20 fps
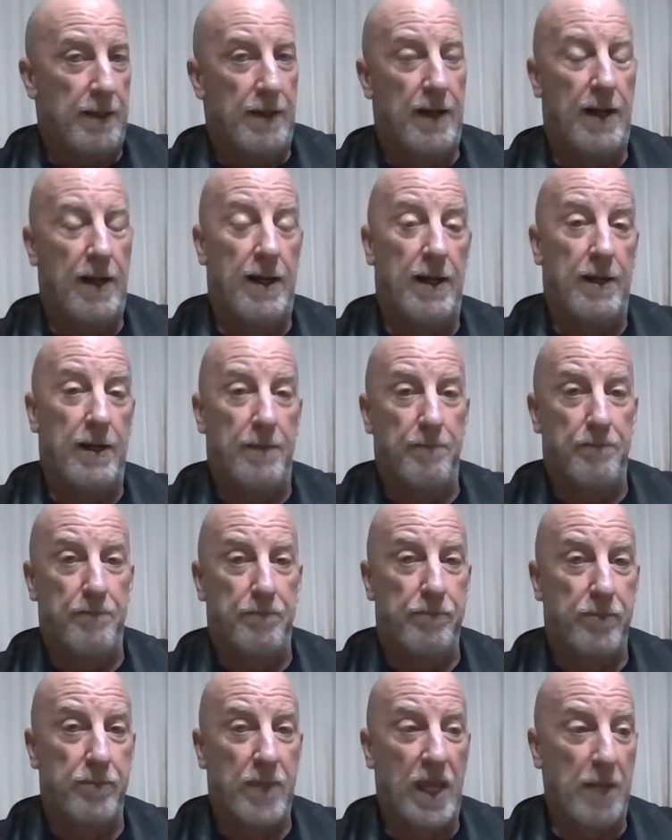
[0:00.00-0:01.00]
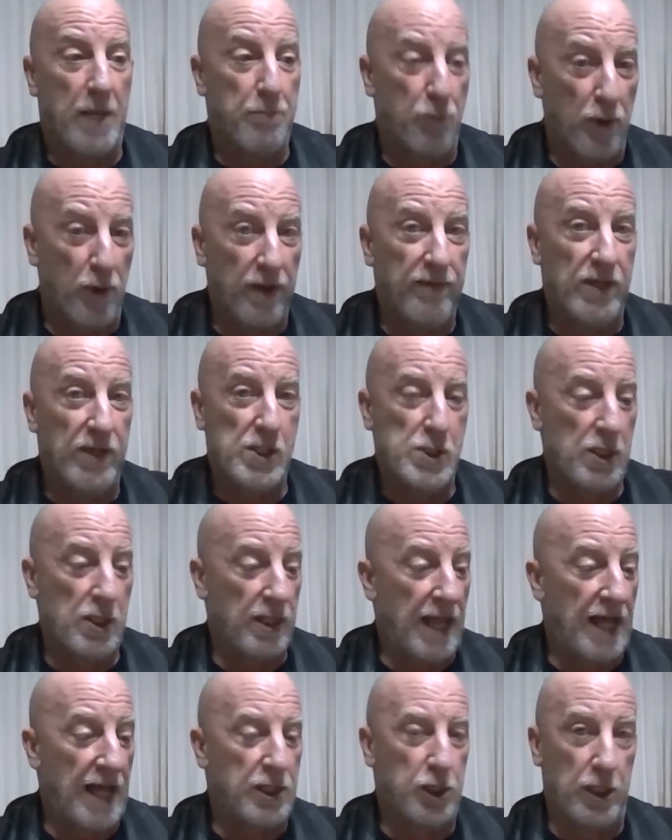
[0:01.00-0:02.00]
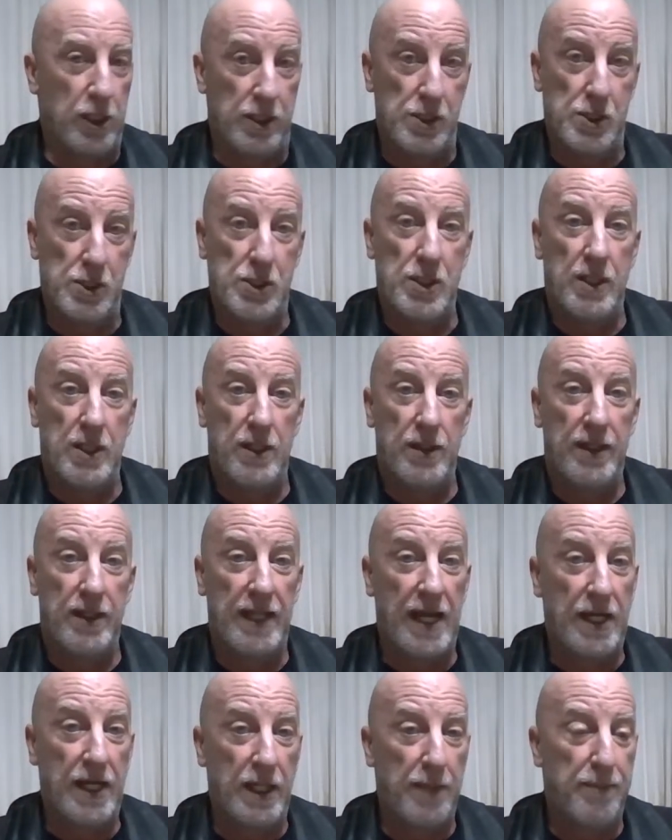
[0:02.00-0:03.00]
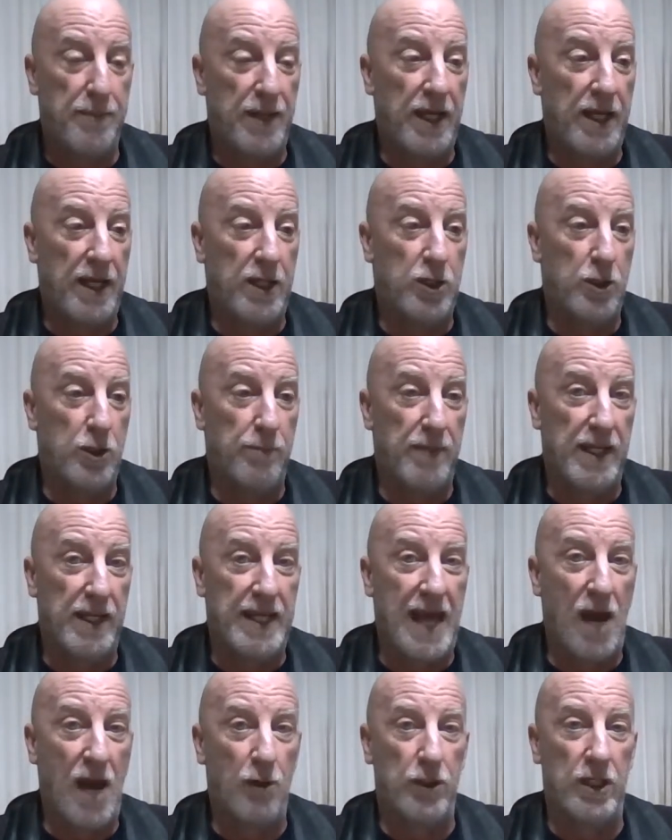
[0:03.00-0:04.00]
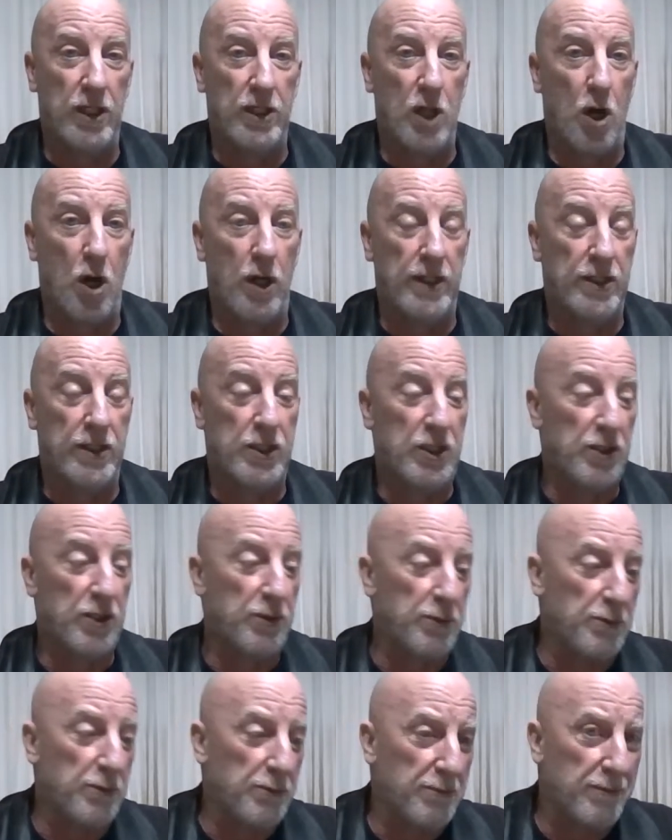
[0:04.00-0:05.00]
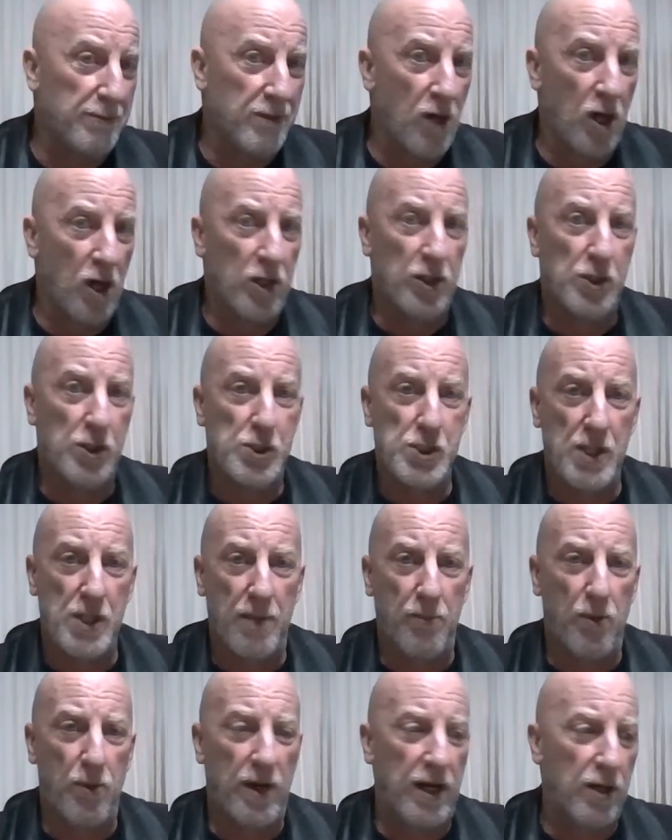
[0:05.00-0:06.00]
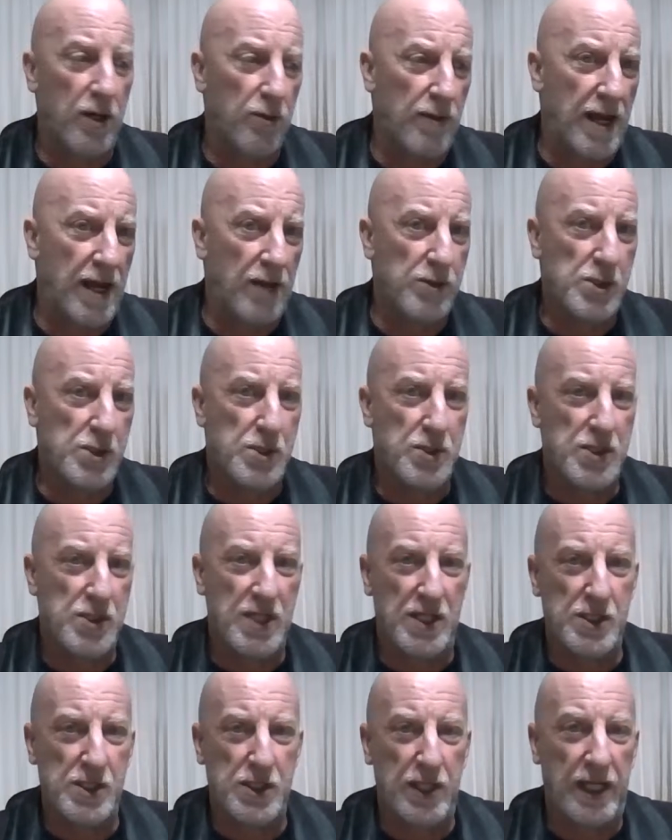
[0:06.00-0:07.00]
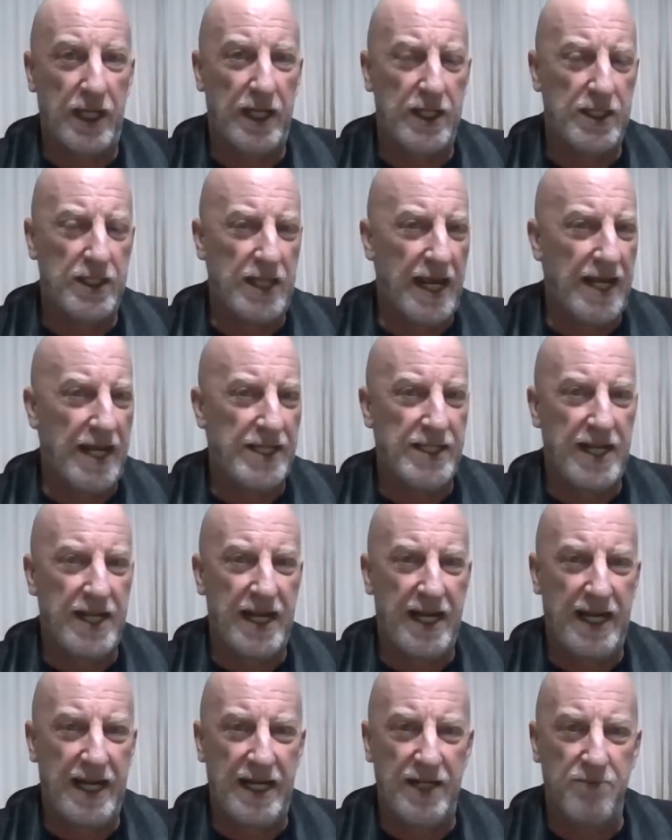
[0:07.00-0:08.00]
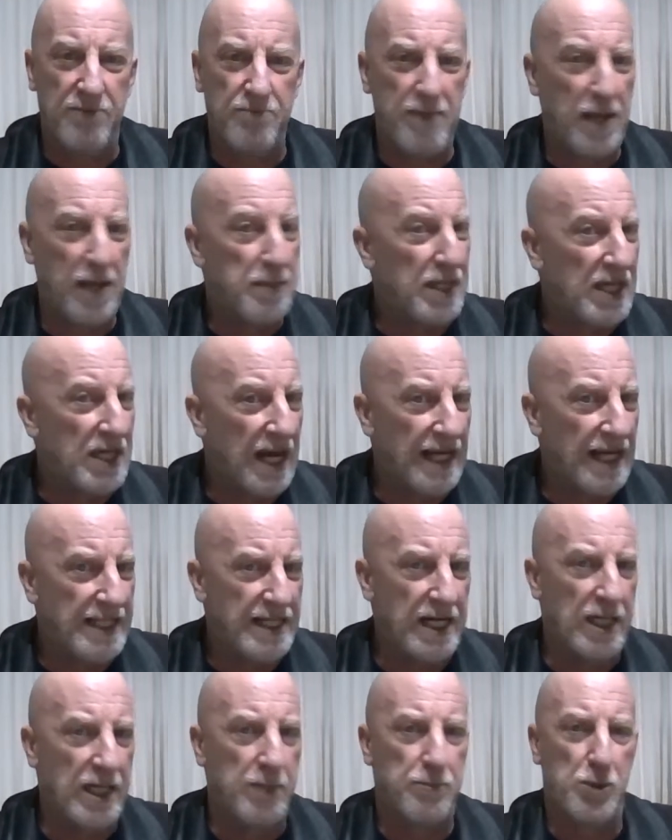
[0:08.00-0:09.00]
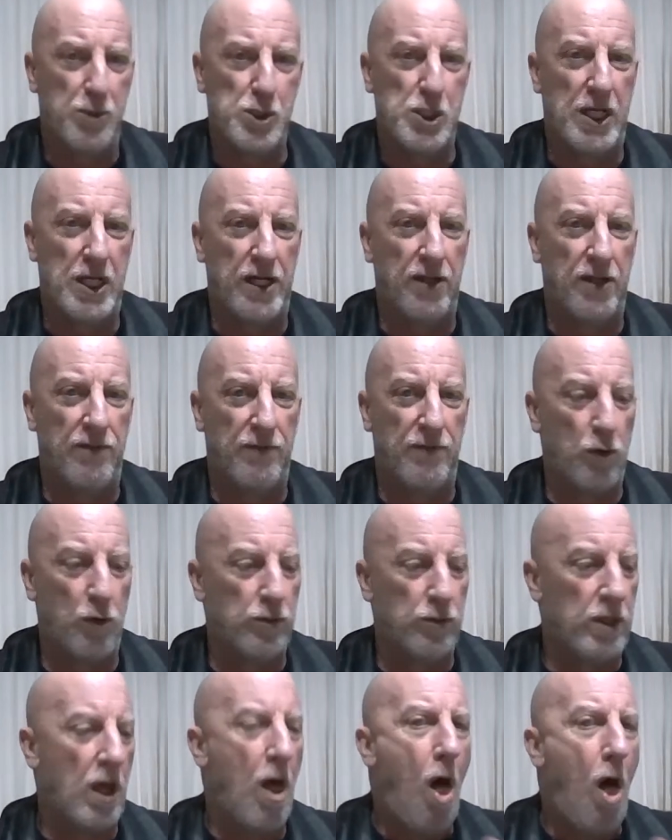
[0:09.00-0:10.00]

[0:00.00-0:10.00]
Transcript: In previous elections, the NDP could be counted on to garner somewhere around 16 to 18, maybe 19% of the vote.